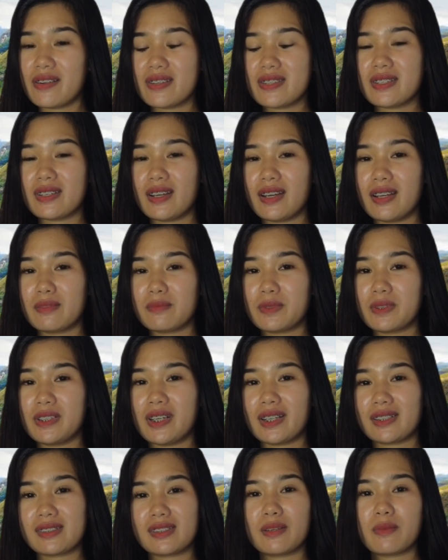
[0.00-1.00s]
is
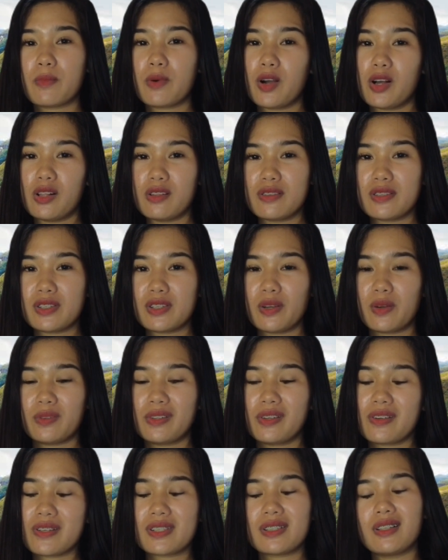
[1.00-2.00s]
unpredictable, so
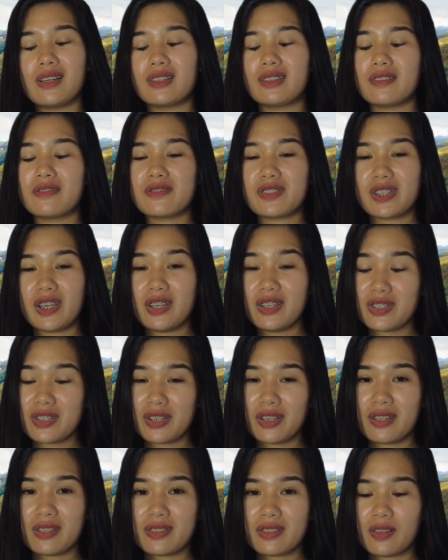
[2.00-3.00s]
there's a lot of
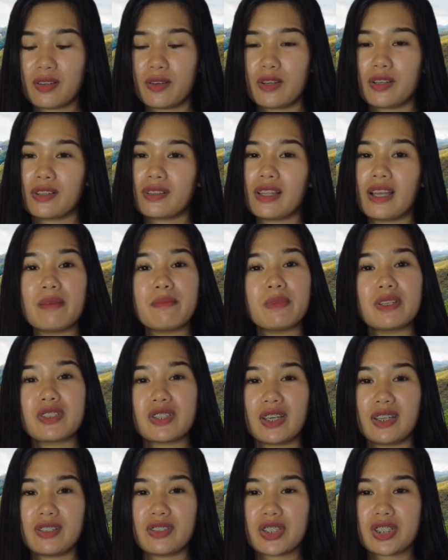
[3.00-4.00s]
changes or climate
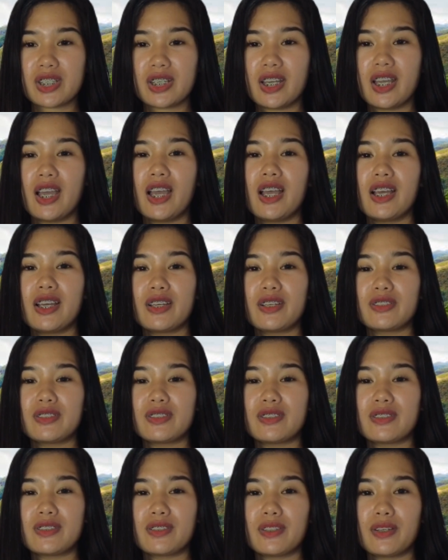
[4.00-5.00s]
change,
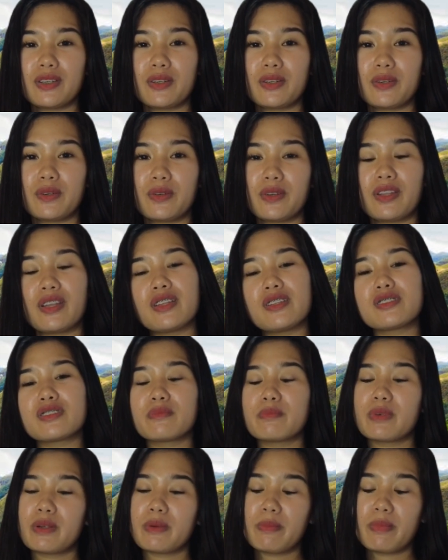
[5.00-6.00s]
so you need to
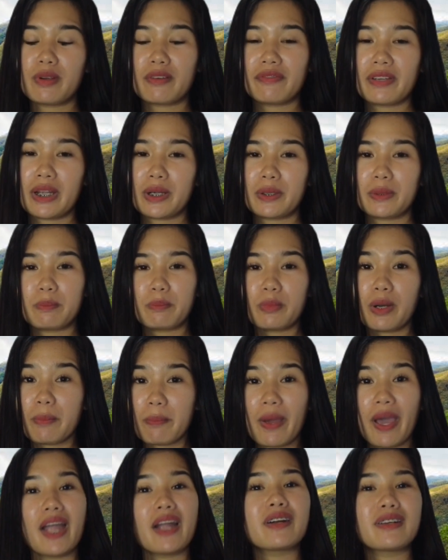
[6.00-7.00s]
be
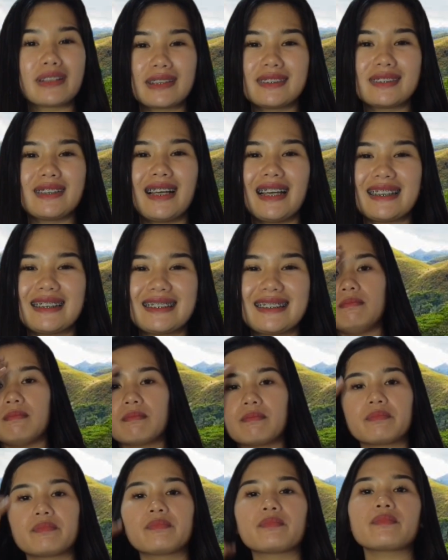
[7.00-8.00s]
prepare on that.
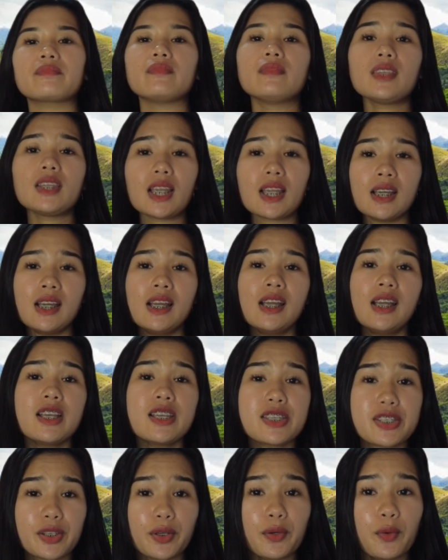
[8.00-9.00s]

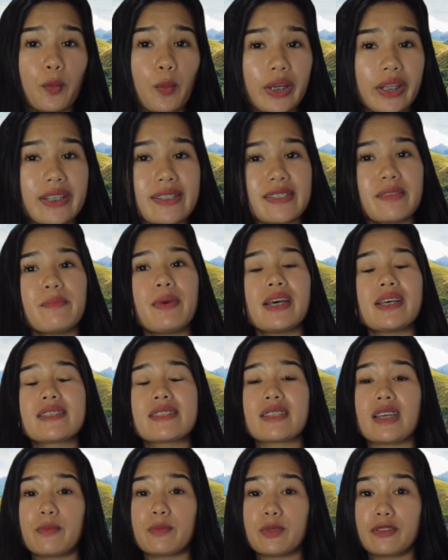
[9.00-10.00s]
So when is the
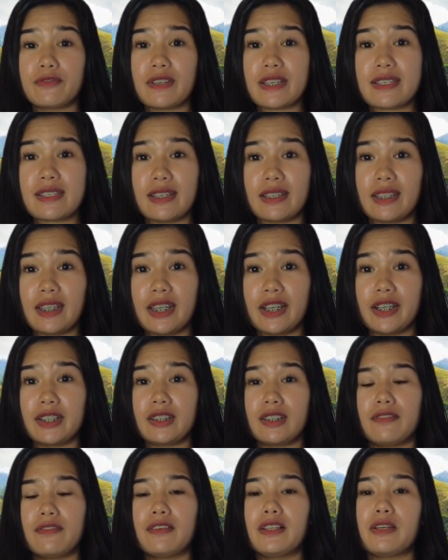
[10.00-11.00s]
best time to visit here in
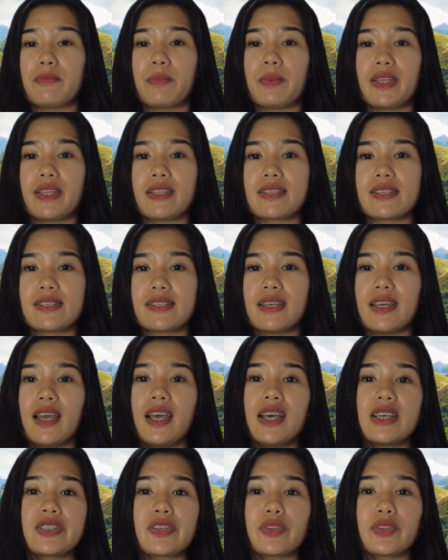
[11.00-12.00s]
the Philippines?
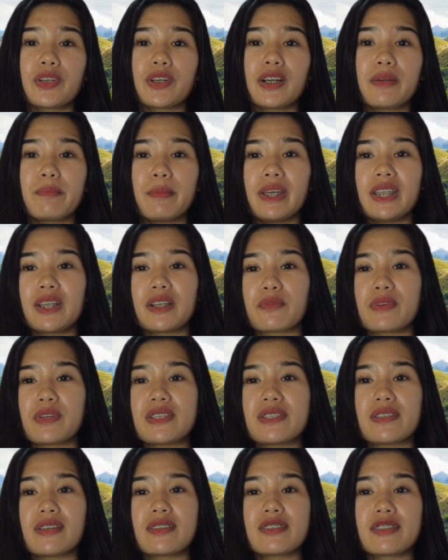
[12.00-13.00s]
So there are many
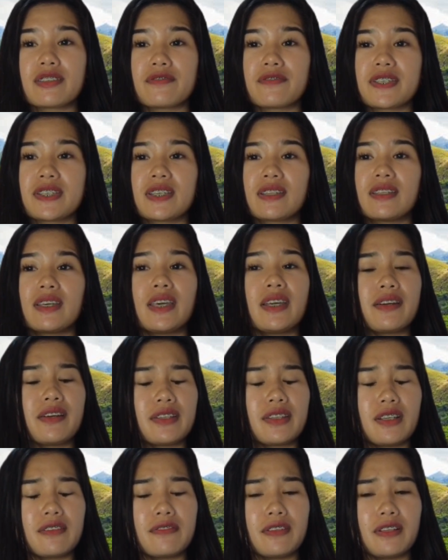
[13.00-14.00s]
reasons to visit here
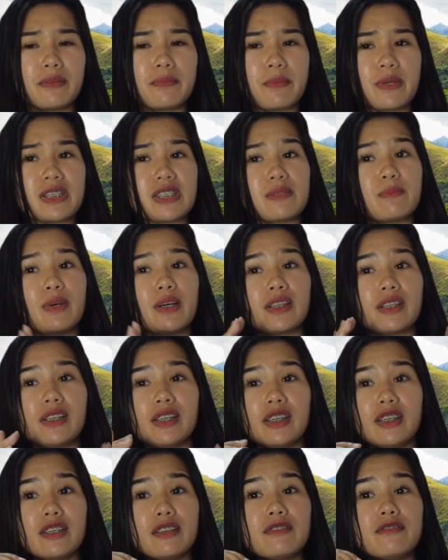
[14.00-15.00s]
in the Philippines, but
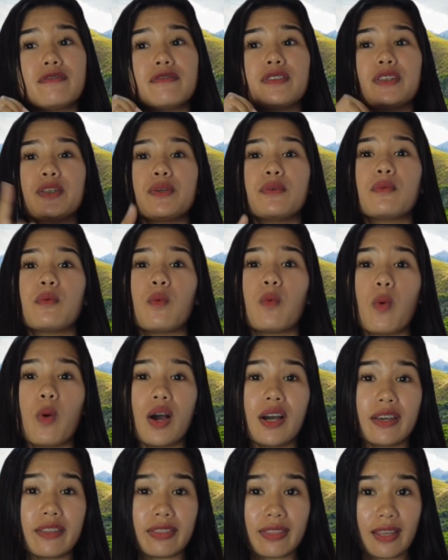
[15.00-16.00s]
if you
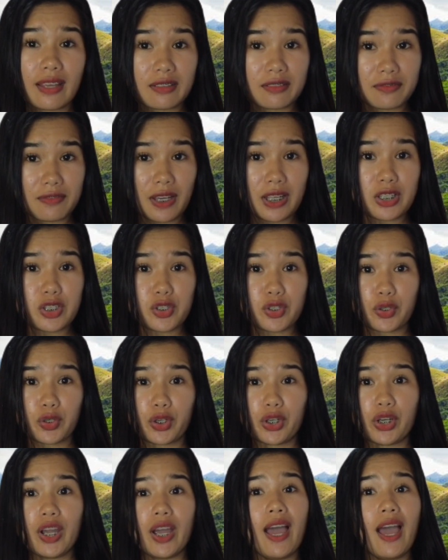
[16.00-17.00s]
want
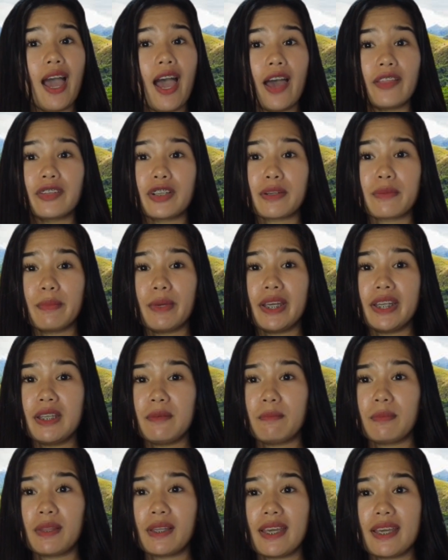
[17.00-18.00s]
adventure, and there are many
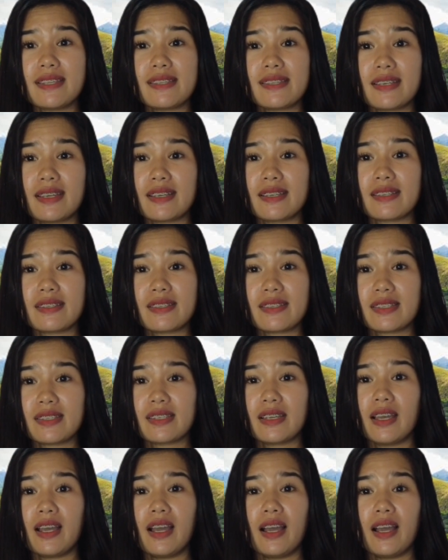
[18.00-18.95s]
places